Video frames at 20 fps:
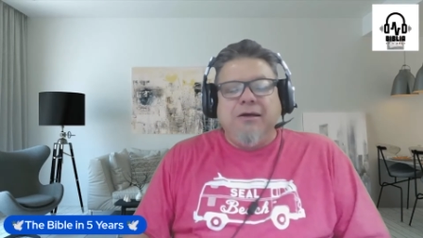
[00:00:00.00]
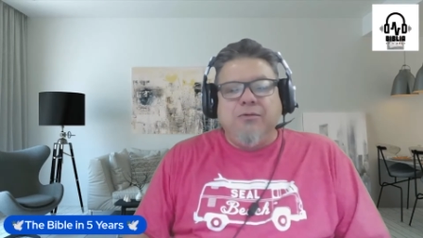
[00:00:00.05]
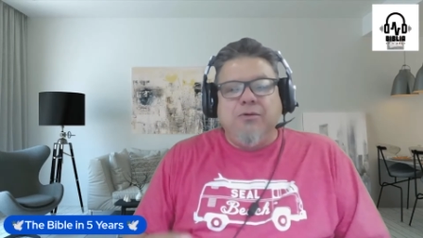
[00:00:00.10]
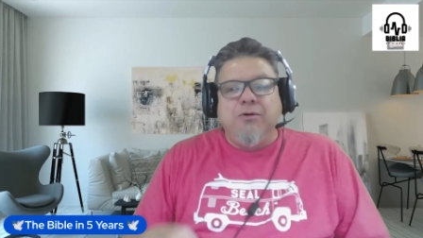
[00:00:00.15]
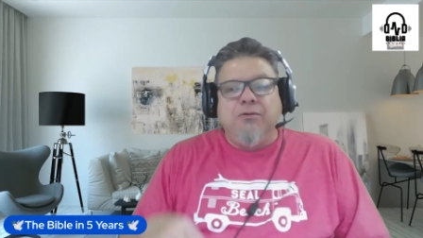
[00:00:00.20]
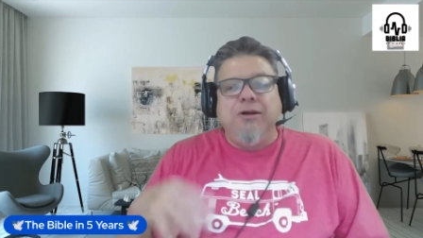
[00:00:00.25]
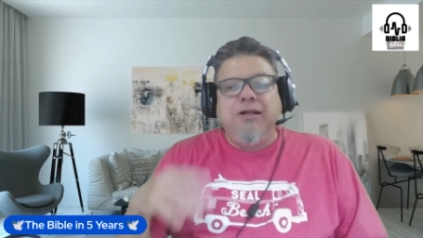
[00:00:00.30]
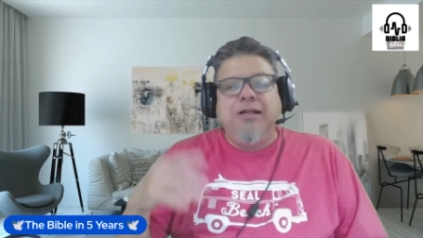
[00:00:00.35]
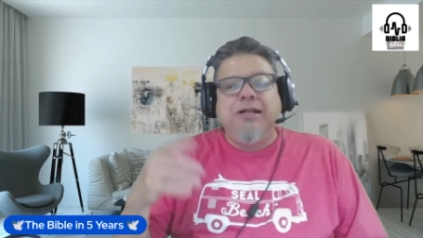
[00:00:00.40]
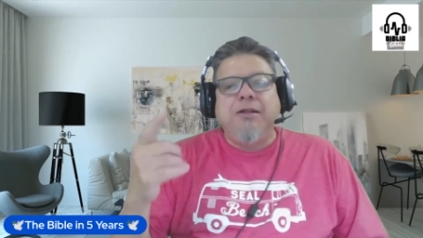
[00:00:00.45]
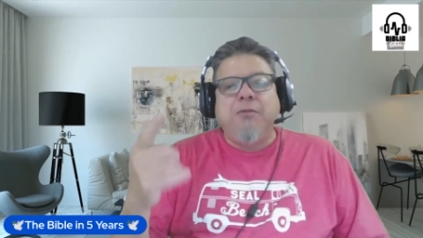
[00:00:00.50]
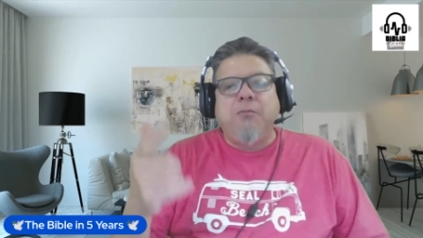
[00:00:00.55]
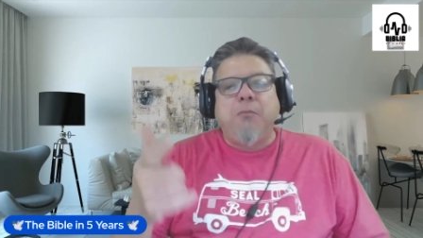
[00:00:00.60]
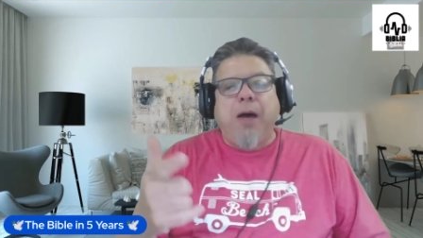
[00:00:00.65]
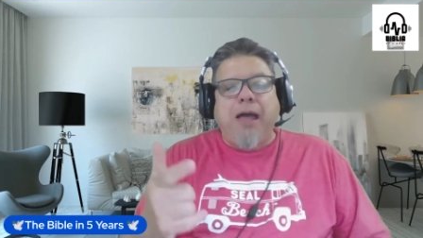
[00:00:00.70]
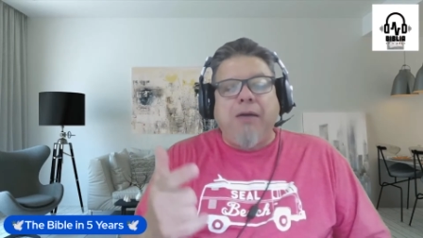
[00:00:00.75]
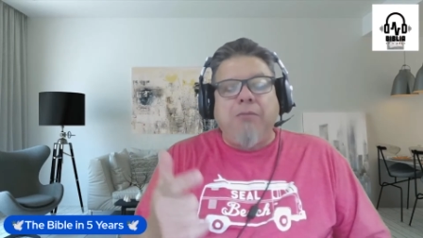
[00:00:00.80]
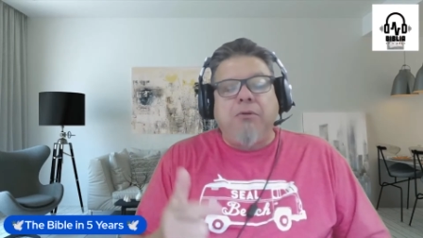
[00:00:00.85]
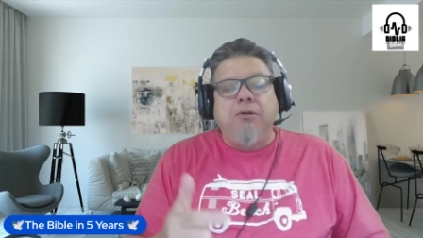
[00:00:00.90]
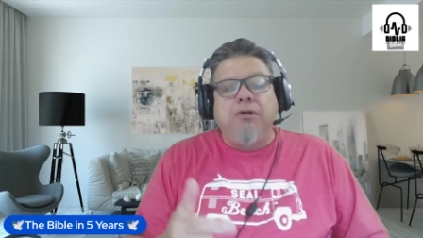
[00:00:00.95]
We're reading the
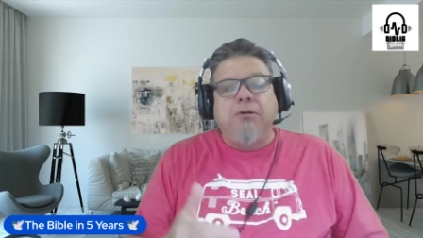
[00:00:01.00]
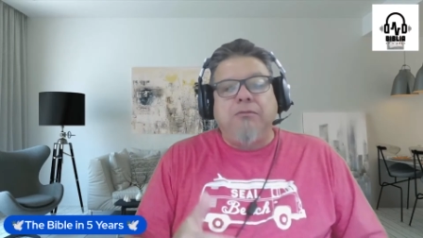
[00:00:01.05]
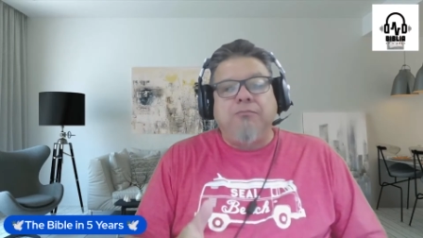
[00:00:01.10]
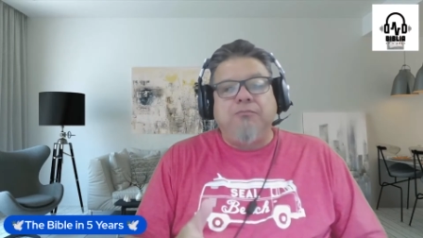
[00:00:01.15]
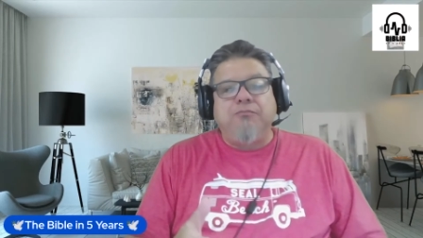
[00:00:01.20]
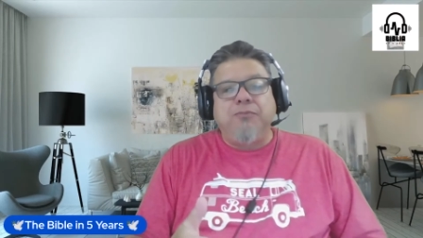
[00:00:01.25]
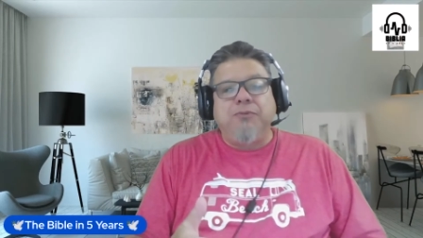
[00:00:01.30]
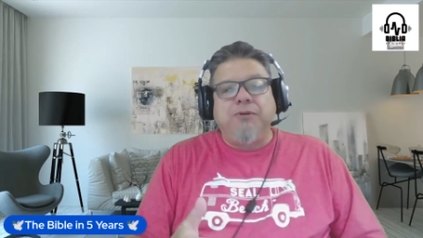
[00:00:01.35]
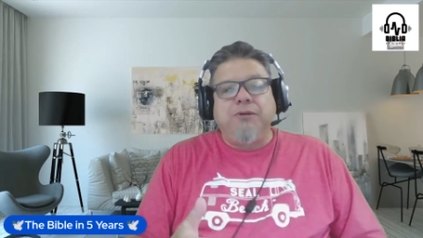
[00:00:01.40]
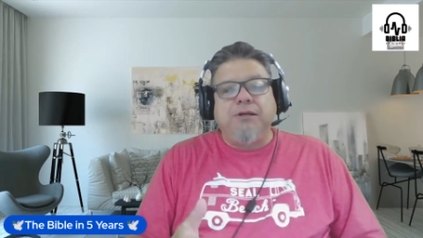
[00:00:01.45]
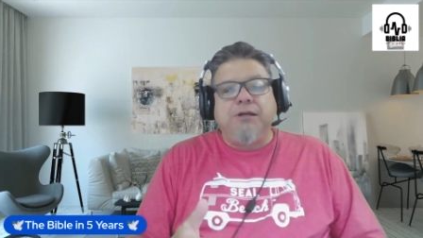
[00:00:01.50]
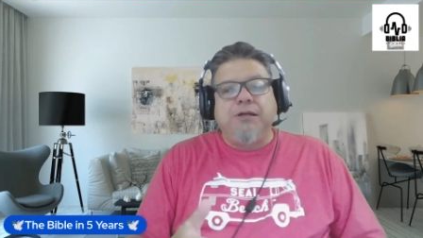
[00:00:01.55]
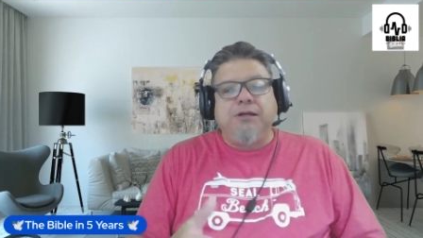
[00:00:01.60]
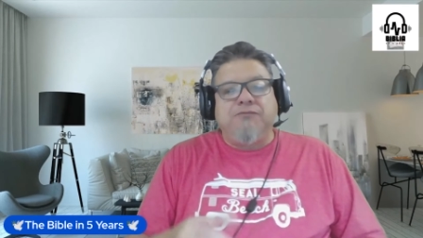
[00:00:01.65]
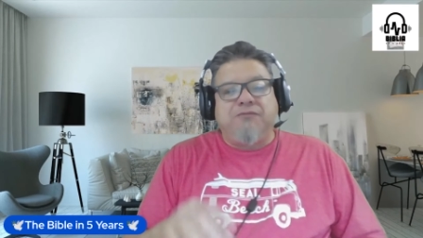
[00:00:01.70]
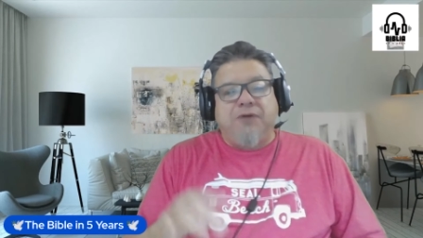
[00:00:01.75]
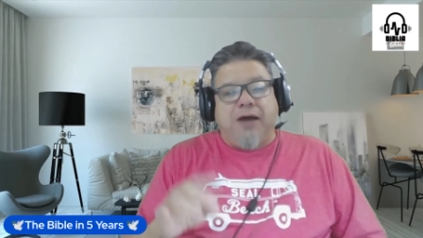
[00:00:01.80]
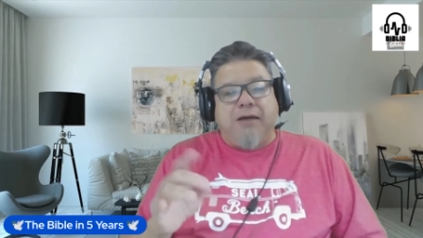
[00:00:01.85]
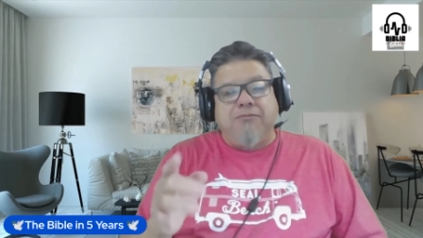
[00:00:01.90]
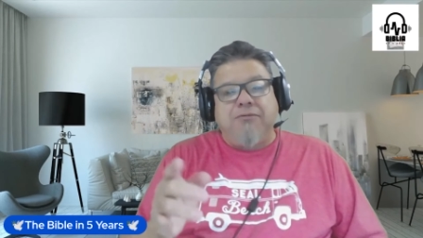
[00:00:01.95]
Bible in
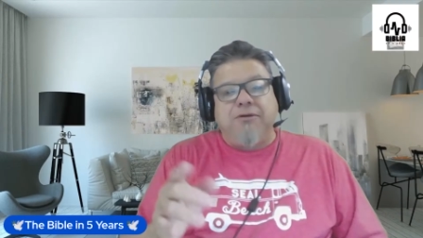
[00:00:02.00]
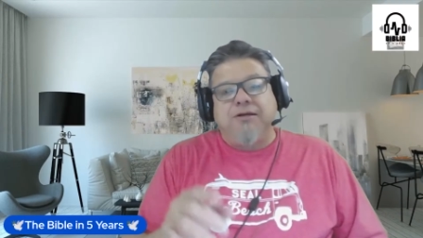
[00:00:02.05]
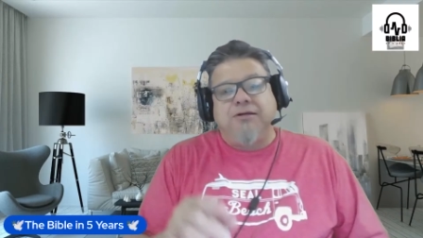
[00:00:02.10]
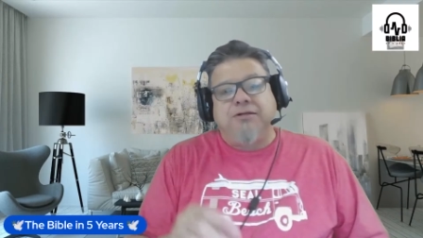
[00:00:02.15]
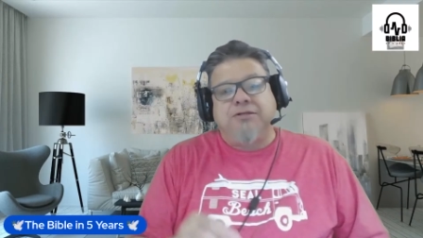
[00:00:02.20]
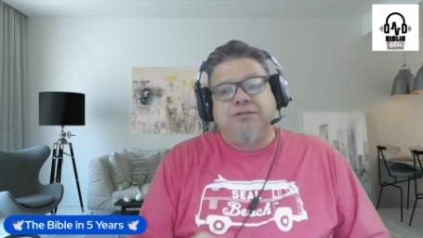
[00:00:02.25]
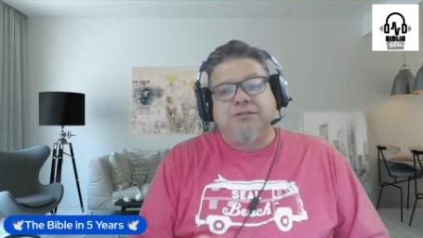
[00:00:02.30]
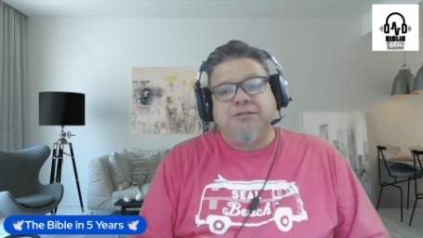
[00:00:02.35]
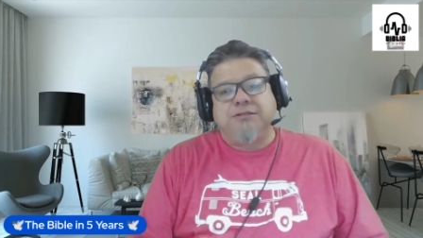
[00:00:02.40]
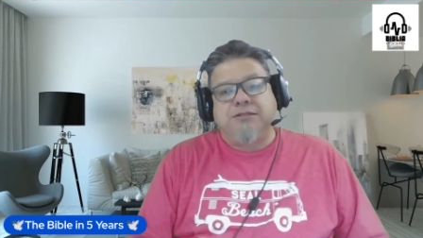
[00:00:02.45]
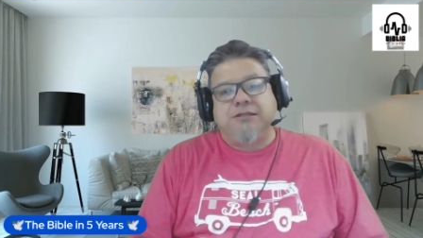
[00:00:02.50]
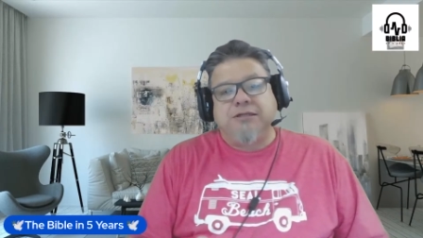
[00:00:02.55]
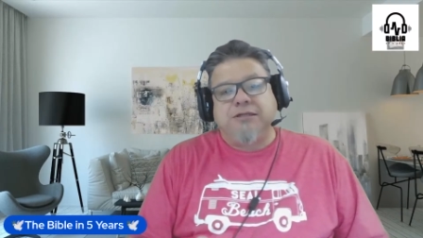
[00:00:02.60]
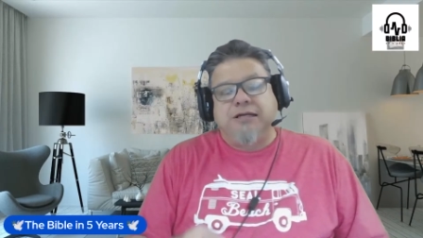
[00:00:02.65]
5 years